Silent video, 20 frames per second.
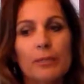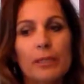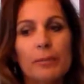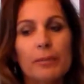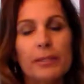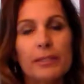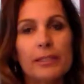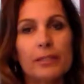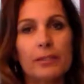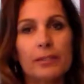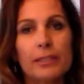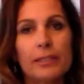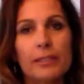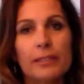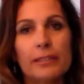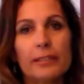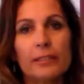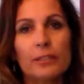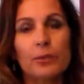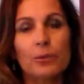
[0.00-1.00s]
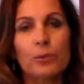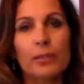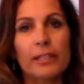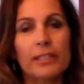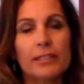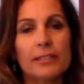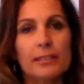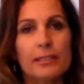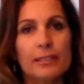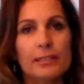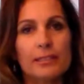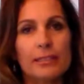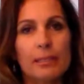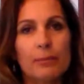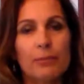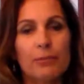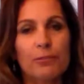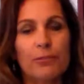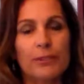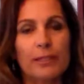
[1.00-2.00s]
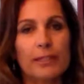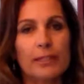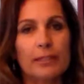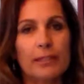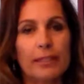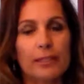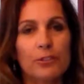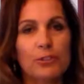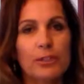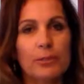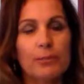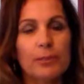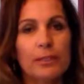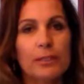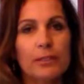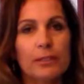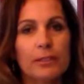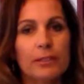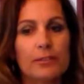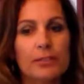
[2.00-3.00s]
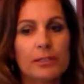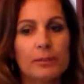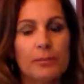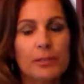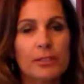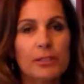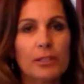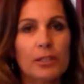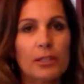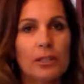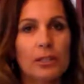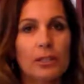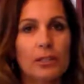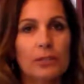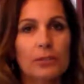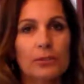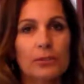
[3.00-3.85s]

Maybe they're going to think twice next time before they jump on the hood of somebody's car,